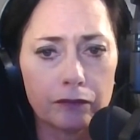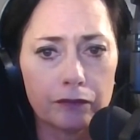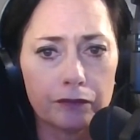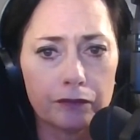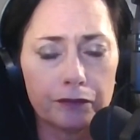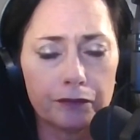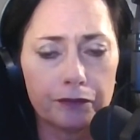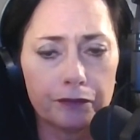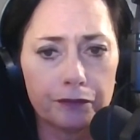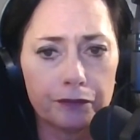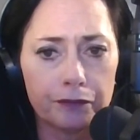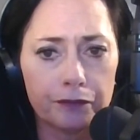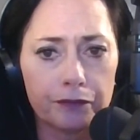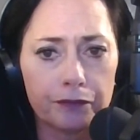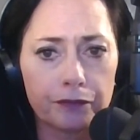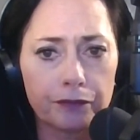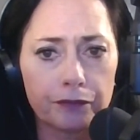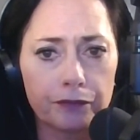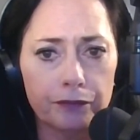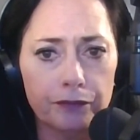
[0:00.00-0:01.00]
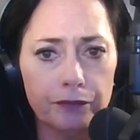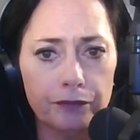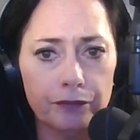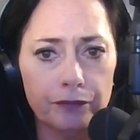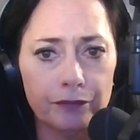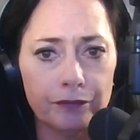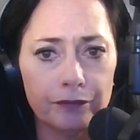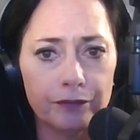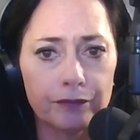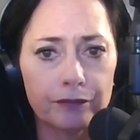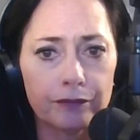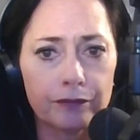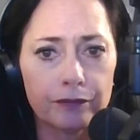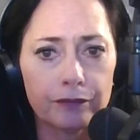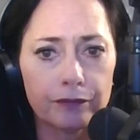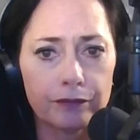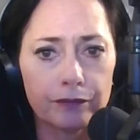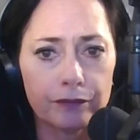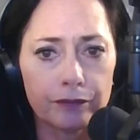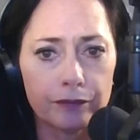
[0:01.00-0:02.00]

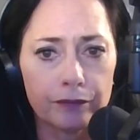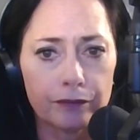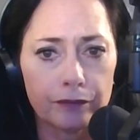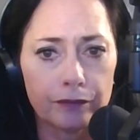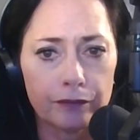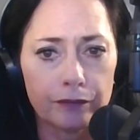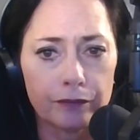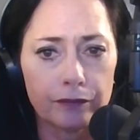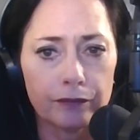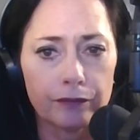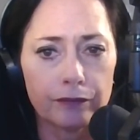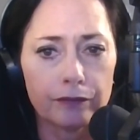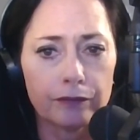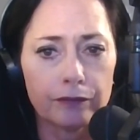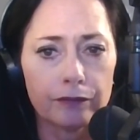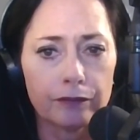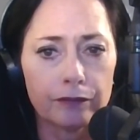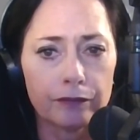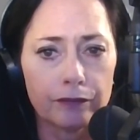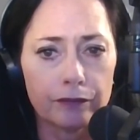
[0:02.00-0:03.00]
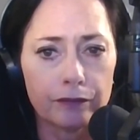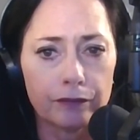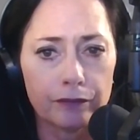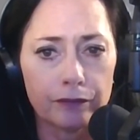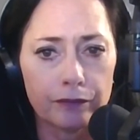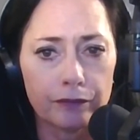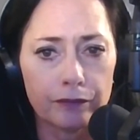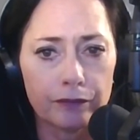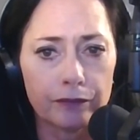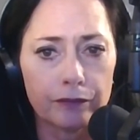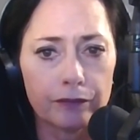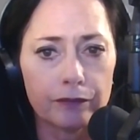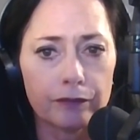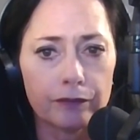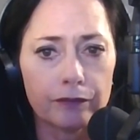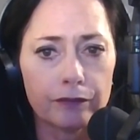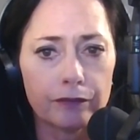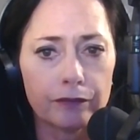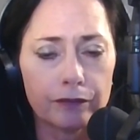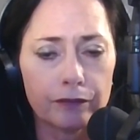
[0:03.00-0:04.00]

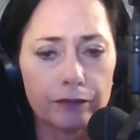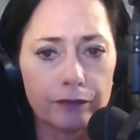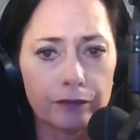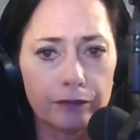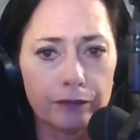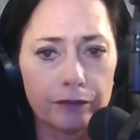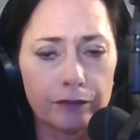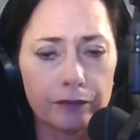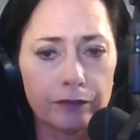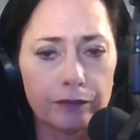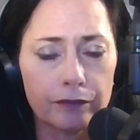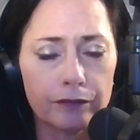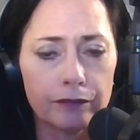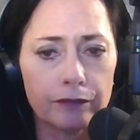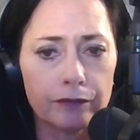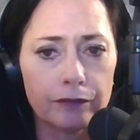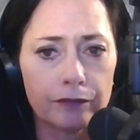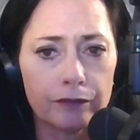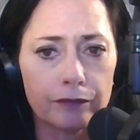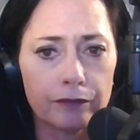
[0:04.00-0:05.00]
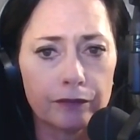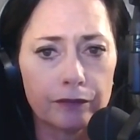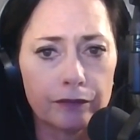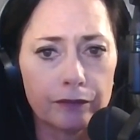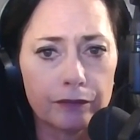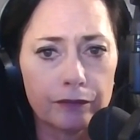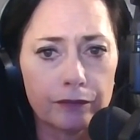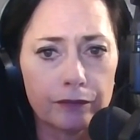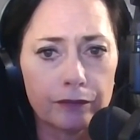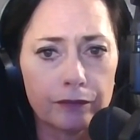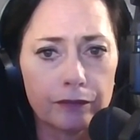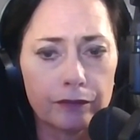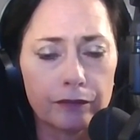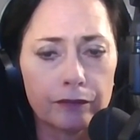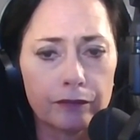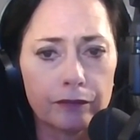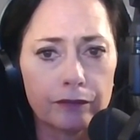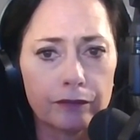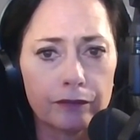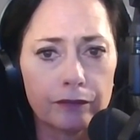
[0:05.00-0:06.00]

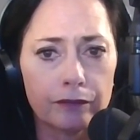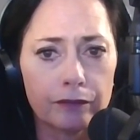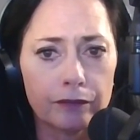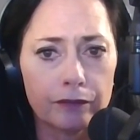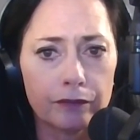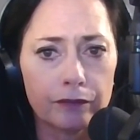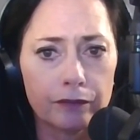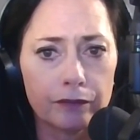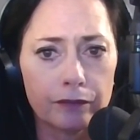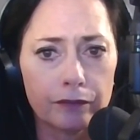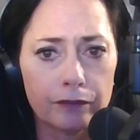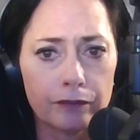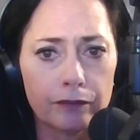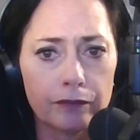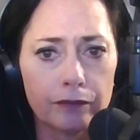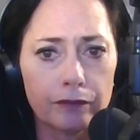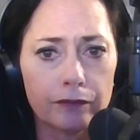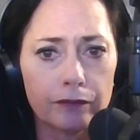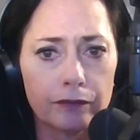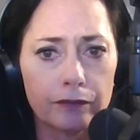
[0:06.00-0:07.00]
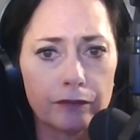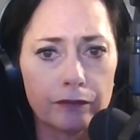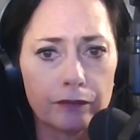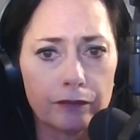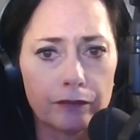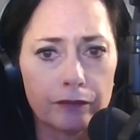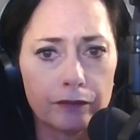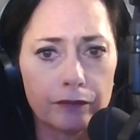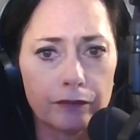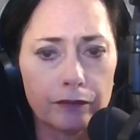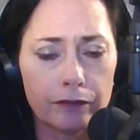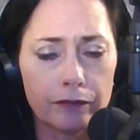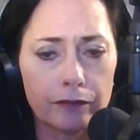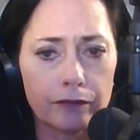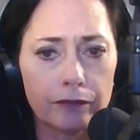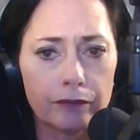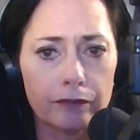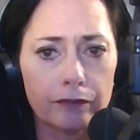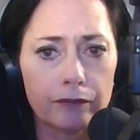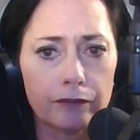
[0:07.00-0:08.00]
The person shown says nothing.